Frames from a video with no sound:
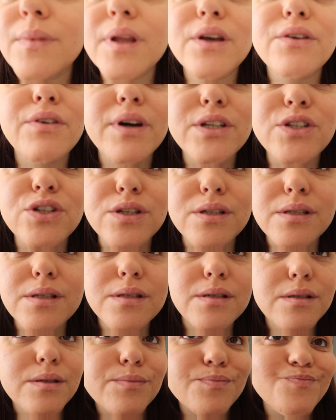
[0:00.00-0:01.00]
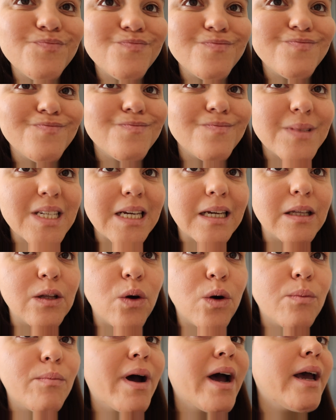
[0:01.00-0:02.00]
if I just
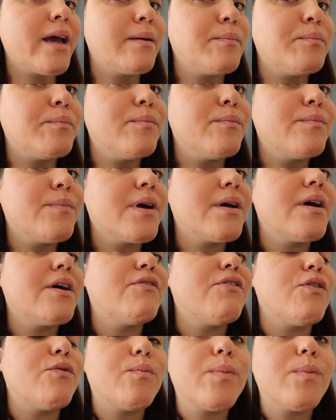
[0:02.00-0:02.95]
ignore my a few